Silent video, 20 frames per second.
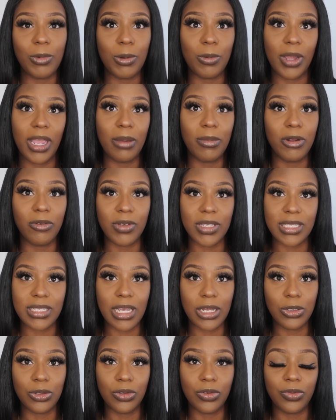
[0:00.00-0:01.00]
we were able to
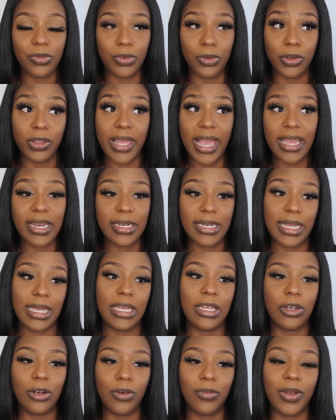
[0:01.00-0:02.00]
reschedule for that
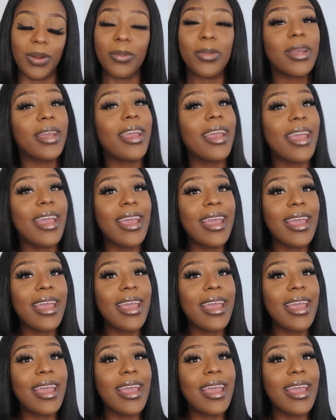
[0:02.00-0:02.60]
day in November.